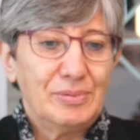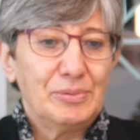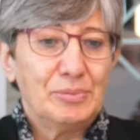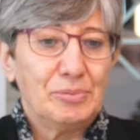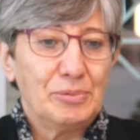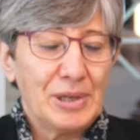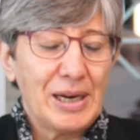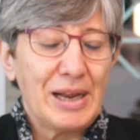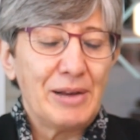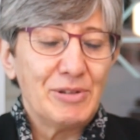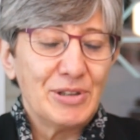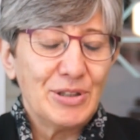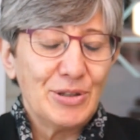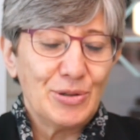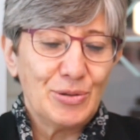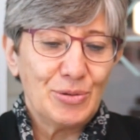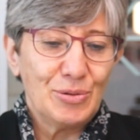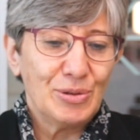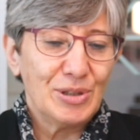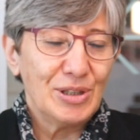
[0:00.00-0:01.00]
when I was a
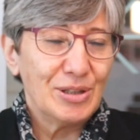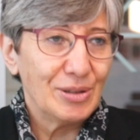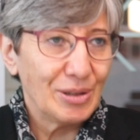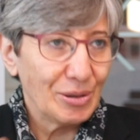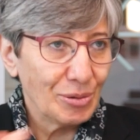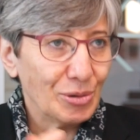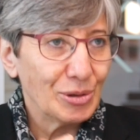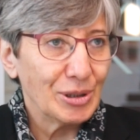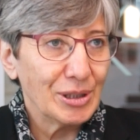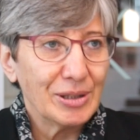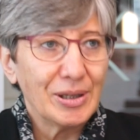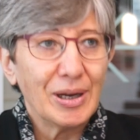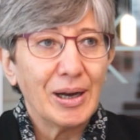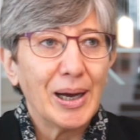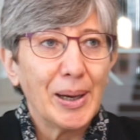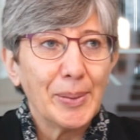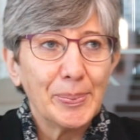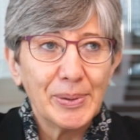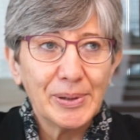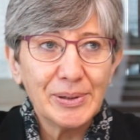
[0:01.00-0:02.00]
student, the coup d'etat
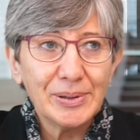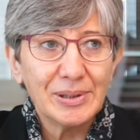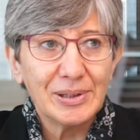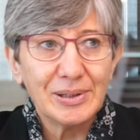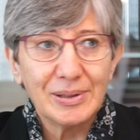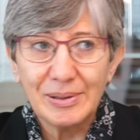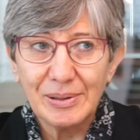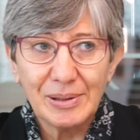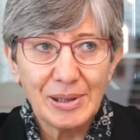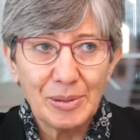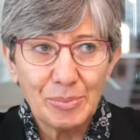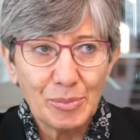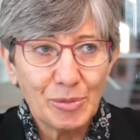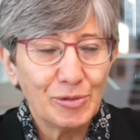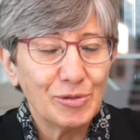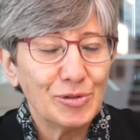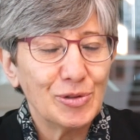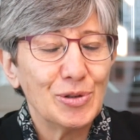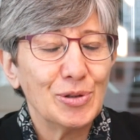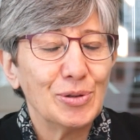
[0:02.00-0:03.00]
happened, and I
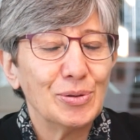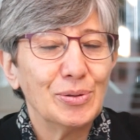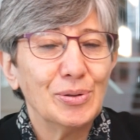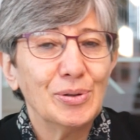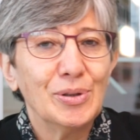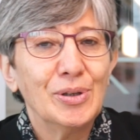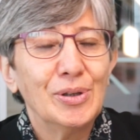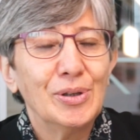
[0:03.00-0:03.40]
moved to